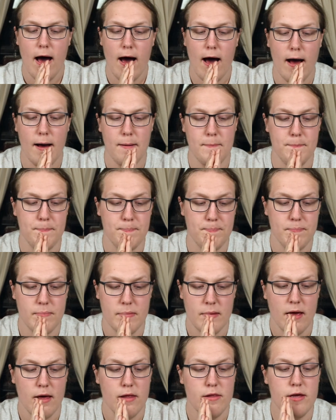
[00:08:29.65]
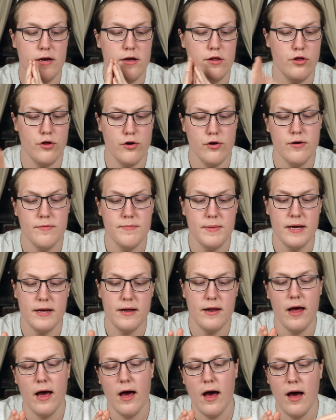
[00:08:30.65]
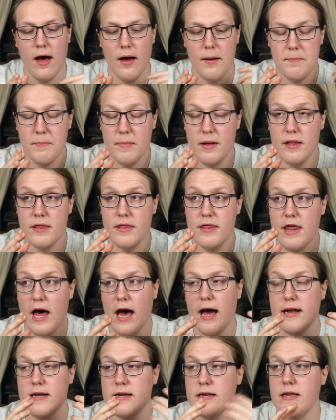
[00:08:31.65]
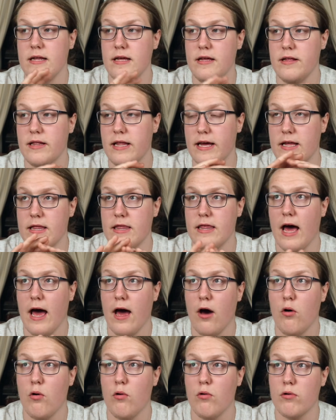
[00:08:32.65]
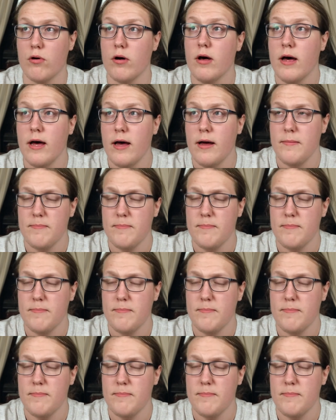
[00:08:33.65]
the adjournment, that whole